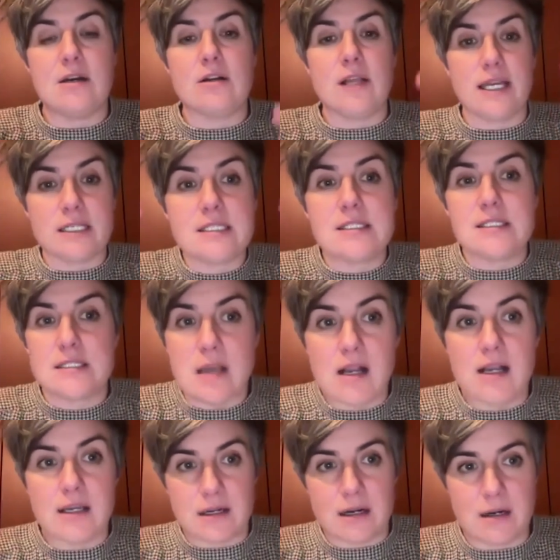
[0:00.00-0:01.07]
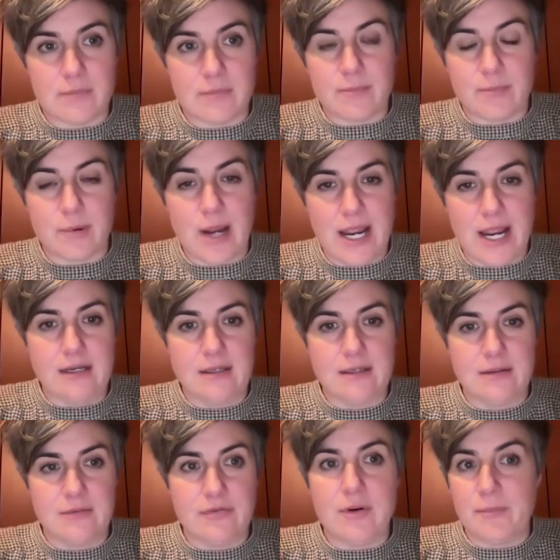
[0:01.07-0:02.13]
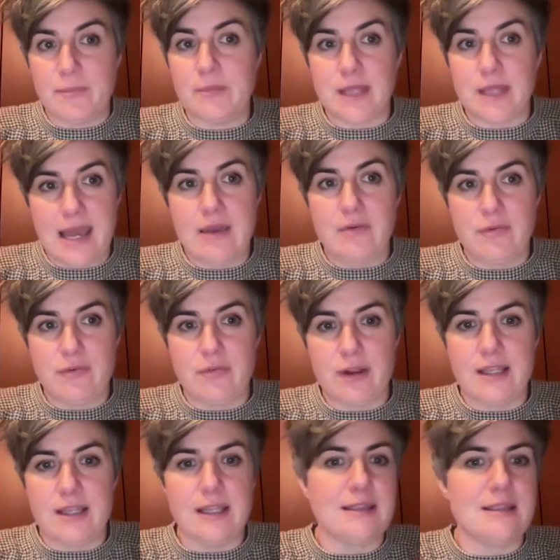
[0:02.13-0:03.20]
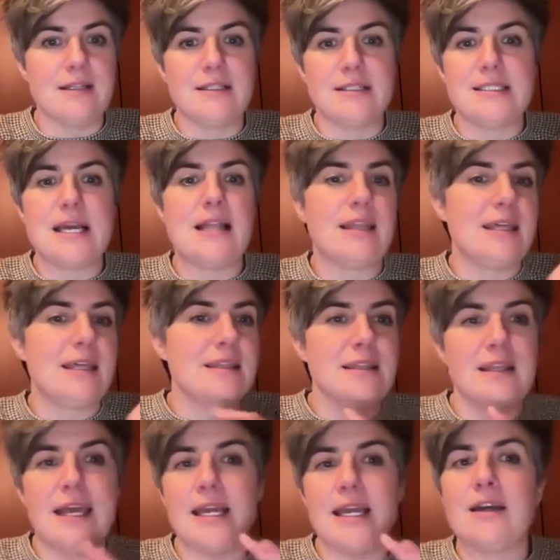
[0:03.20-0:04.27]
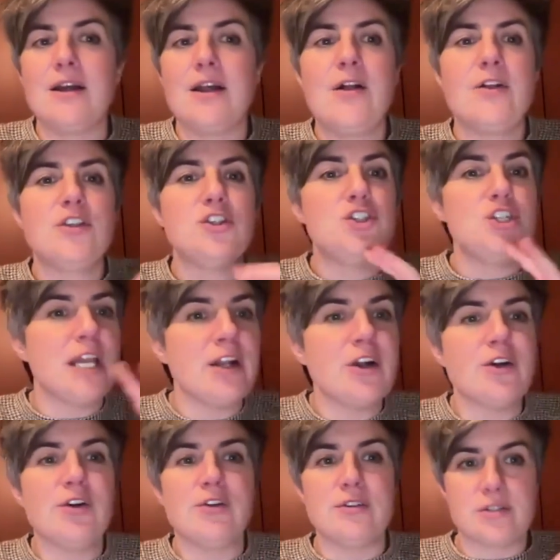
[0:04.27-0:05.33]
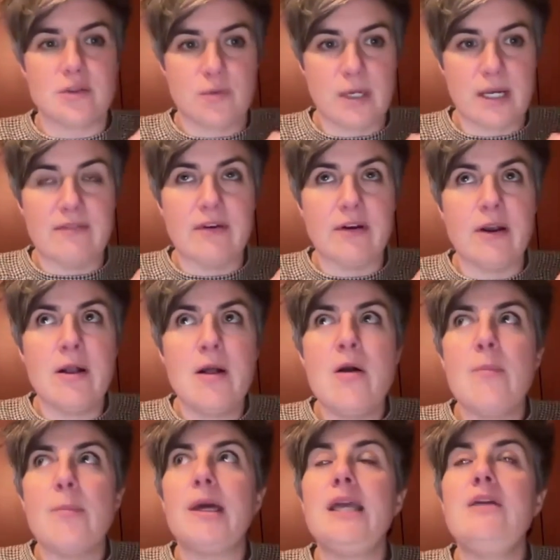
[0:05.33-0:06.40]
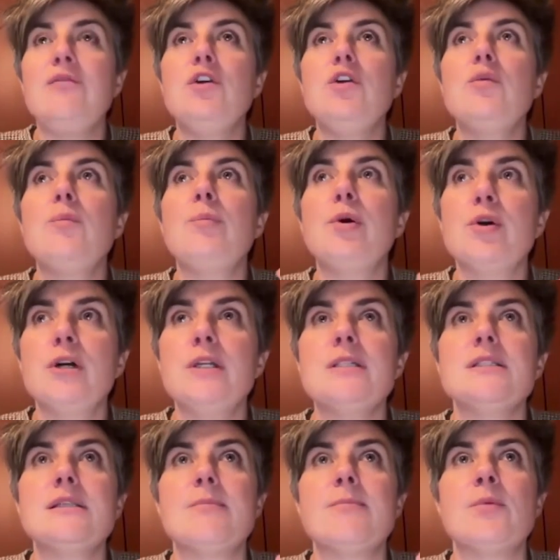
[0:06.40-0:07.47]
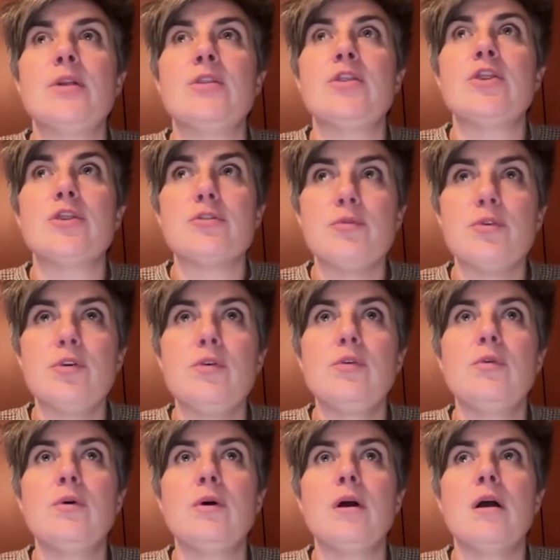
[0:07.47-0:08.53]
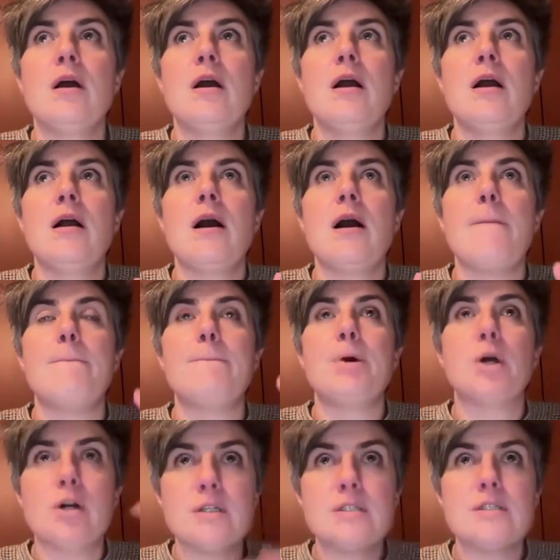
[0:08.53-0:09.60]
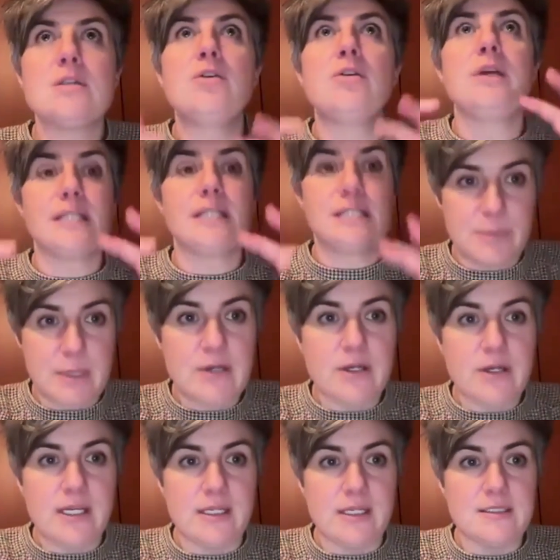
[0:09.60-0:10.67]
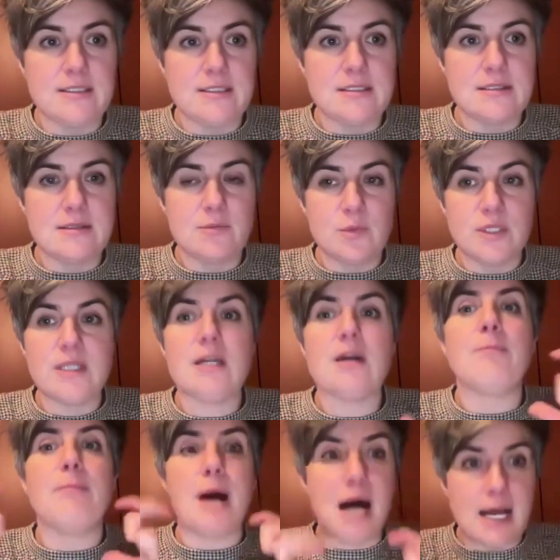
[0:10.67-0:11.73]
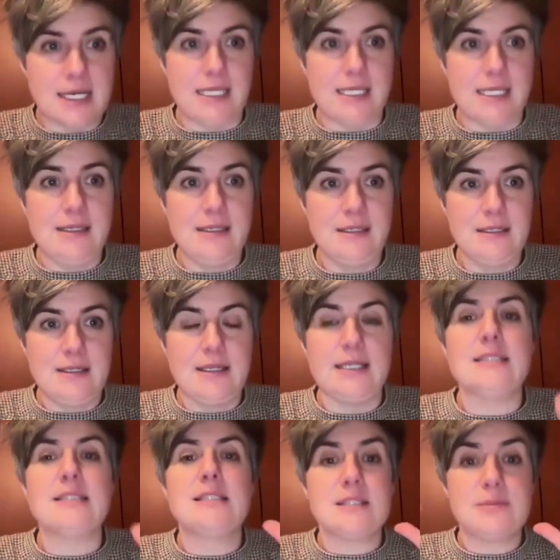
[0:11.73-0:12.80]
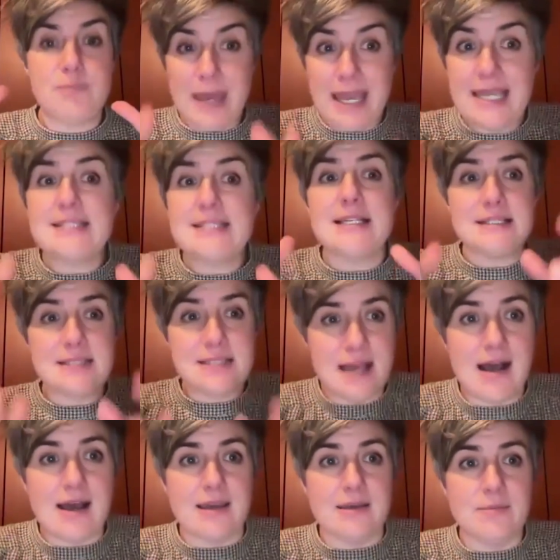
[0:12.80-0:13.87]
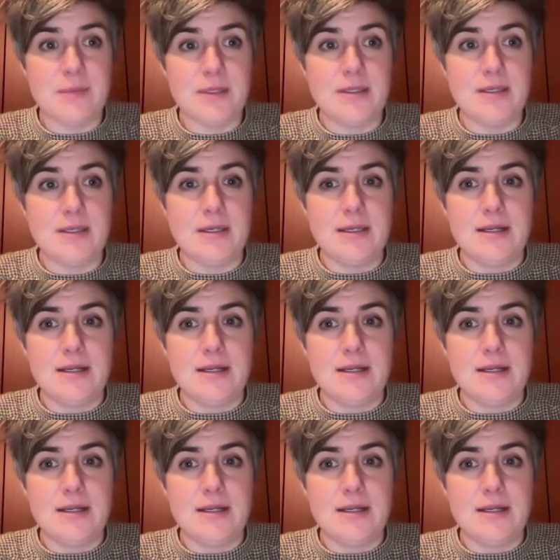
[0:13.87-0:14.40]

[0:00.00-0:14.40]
are like stuck in our brain from life, right? Like the, like the like jingles or whatever. But if you put someone through a personal experience with their body in space and time,